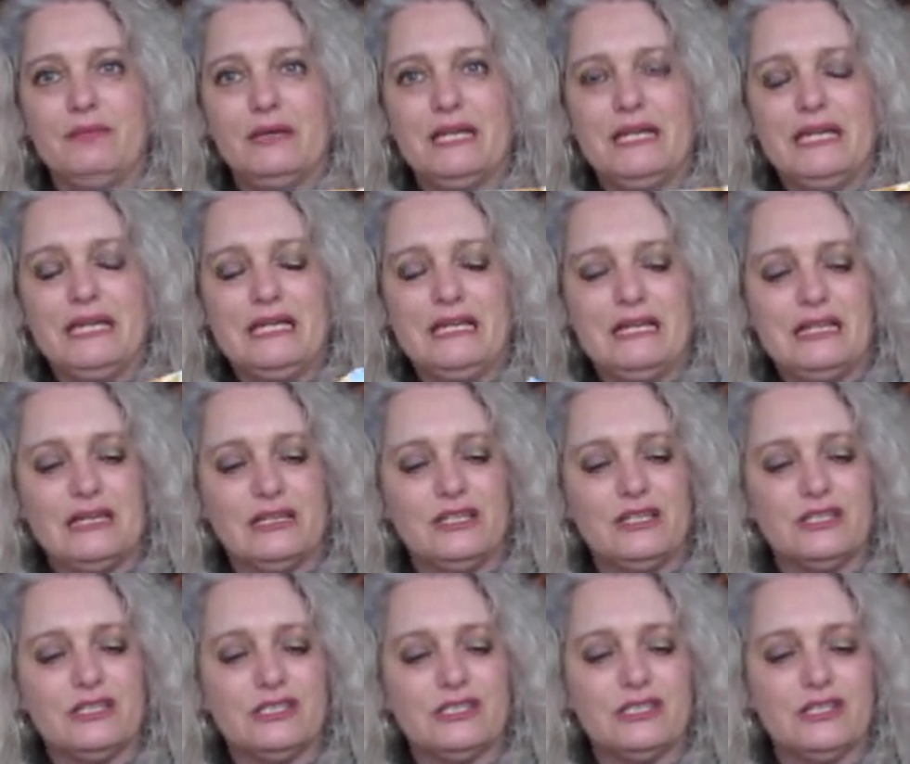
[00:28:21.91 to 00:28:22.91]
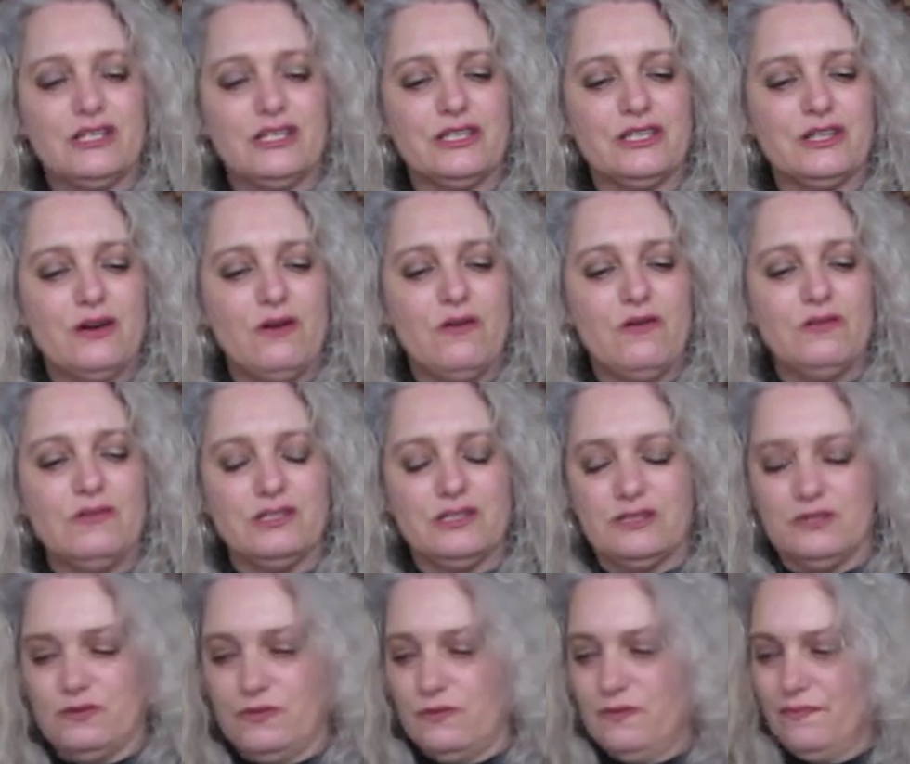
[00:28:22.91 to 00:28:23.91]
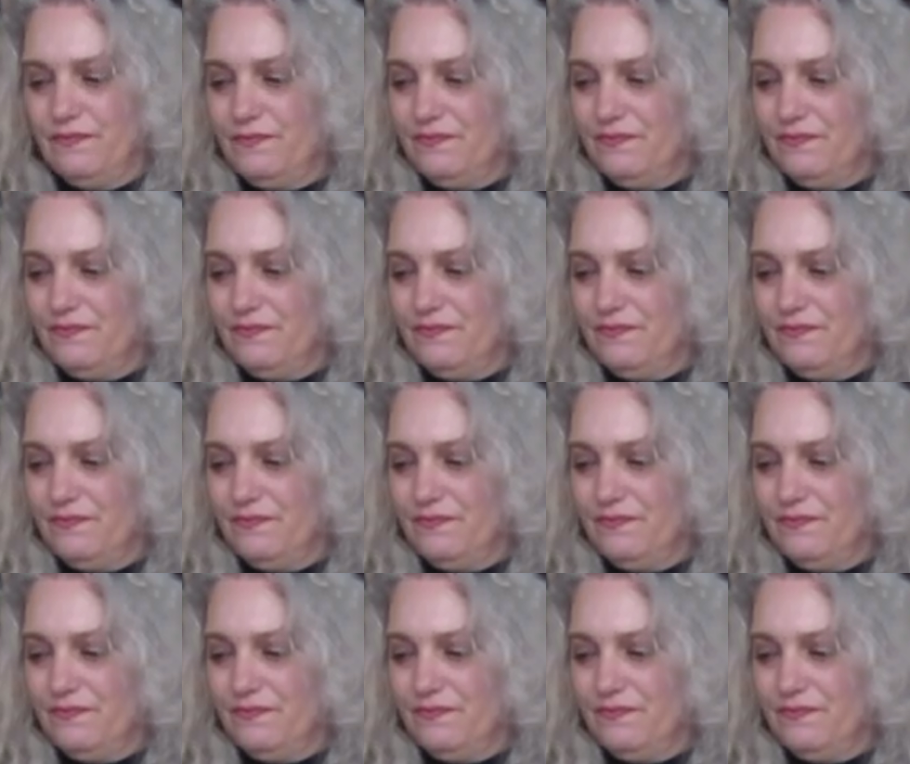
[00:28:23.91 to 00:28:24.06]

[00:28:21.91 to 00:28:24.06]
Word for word: beginning, the sun also.